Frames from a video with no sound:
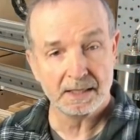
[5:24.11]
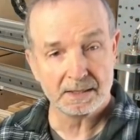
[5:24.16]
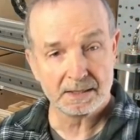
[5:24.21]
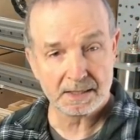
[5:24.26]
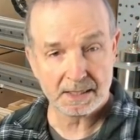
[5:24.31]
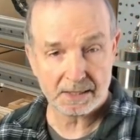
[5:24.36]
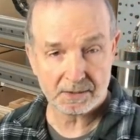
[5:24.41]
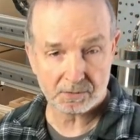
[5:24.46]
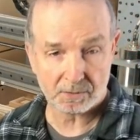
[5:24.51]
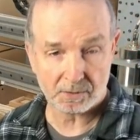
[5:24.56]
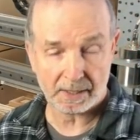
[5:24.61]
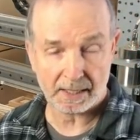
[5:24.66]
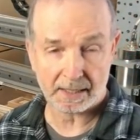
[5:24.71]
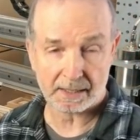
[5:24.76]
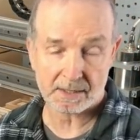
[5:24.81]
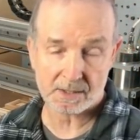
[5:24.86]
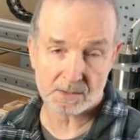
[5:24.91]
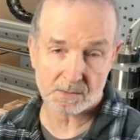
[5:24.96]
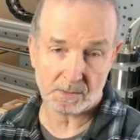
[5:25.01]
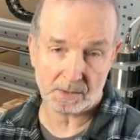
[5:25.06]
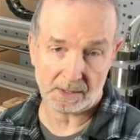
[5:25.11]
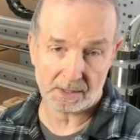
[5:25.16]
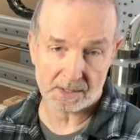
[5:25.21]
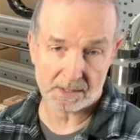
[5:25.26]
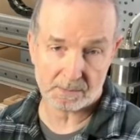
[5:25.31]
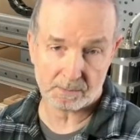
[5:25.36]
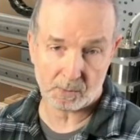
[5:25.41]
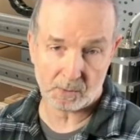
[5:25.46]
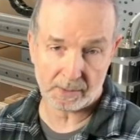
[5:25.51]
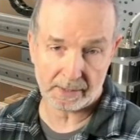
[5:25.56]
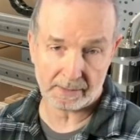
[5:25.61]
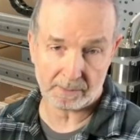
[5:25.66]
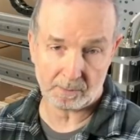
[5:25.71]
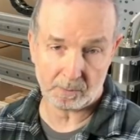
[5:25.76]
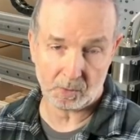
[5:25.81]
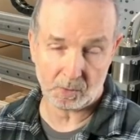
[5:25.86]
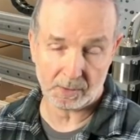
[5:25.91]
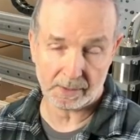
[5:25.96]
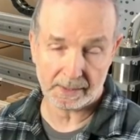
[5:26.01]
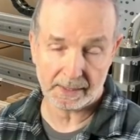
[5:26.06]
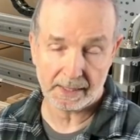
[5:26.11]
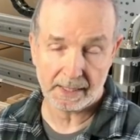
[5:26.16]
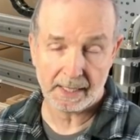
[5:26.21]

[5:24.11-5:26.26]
T-track as well as spoil board,